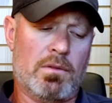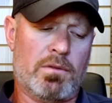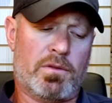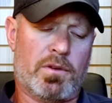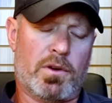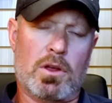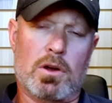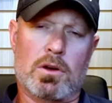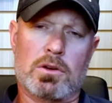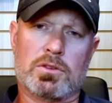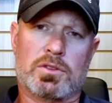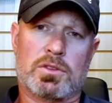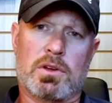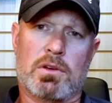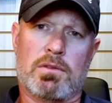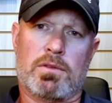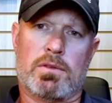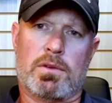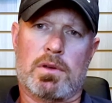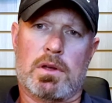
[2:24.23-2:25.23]
for those
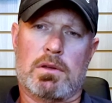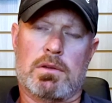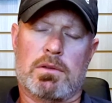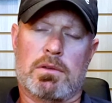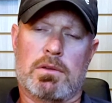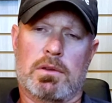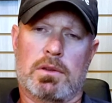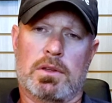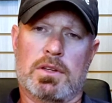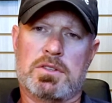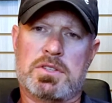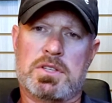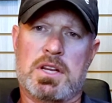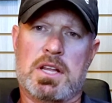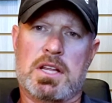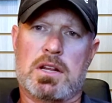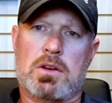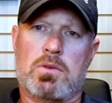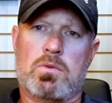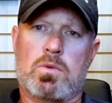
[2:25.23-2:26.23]
of
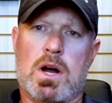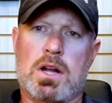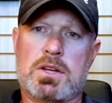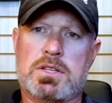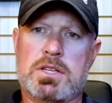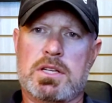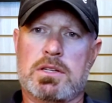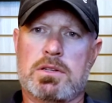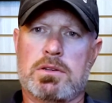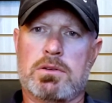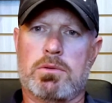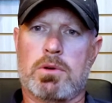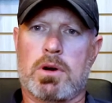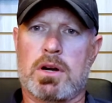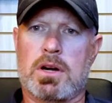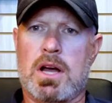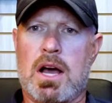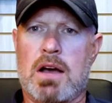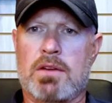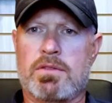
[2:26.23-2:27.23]
listening and watching who are
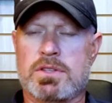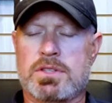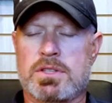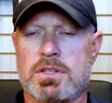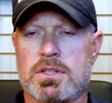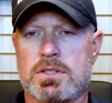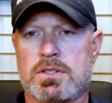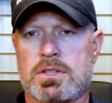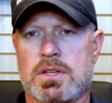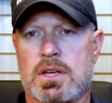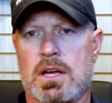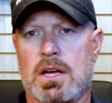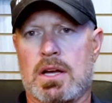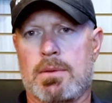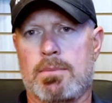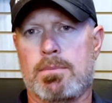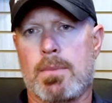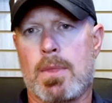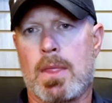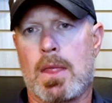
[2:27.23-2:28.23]
novices,
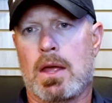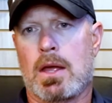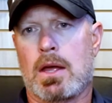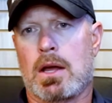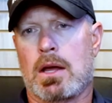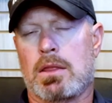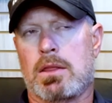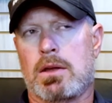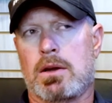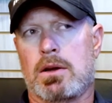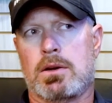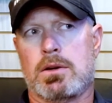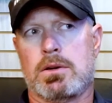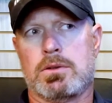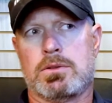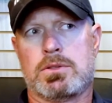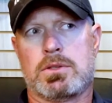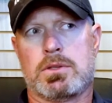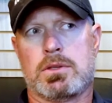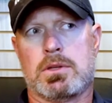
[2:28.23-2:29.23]

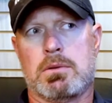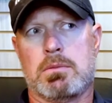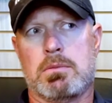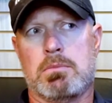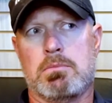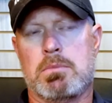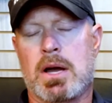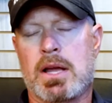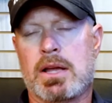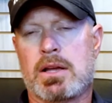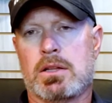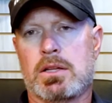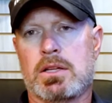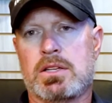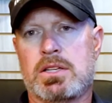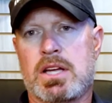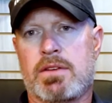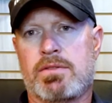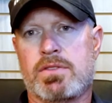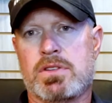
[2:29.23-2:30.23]
there's Michael
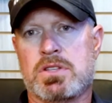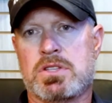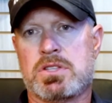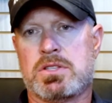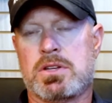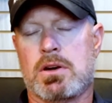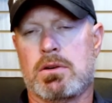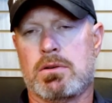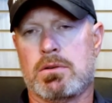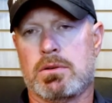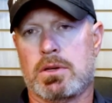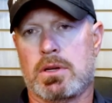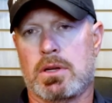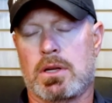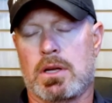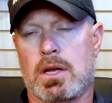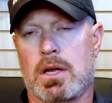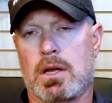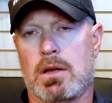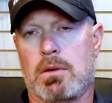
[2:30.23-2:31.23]
and Devin Stone
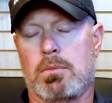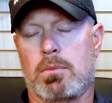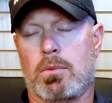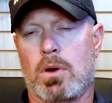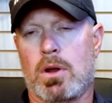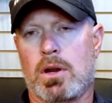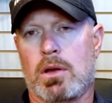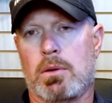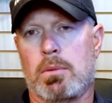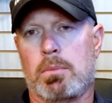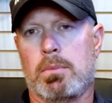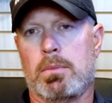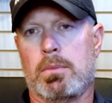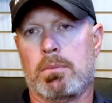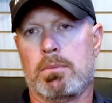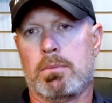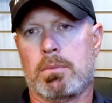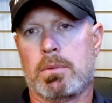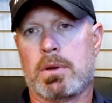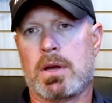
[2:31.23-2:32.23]
run a
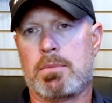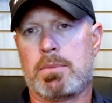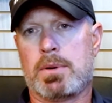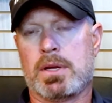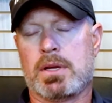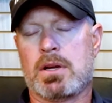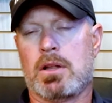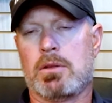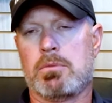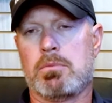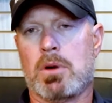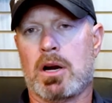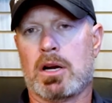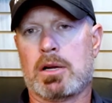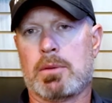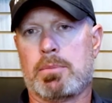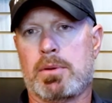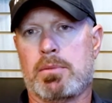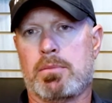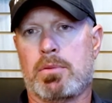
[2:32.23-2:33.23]
company called
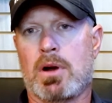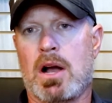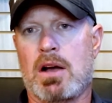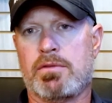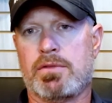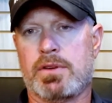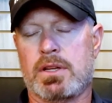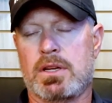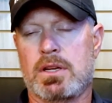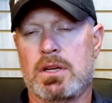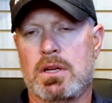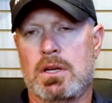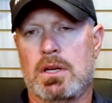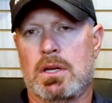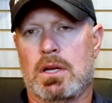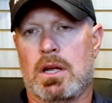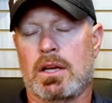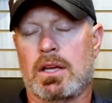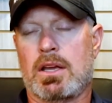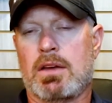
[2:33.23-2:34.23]
Markup and Profit.
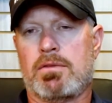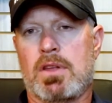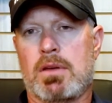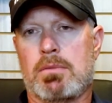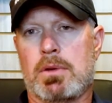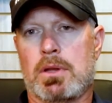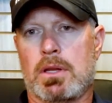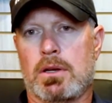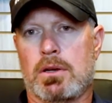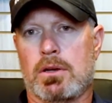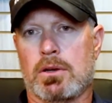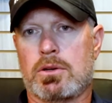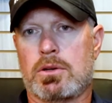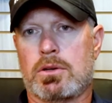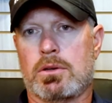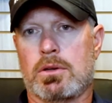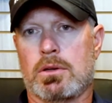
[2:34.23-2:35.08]
I'll give them a little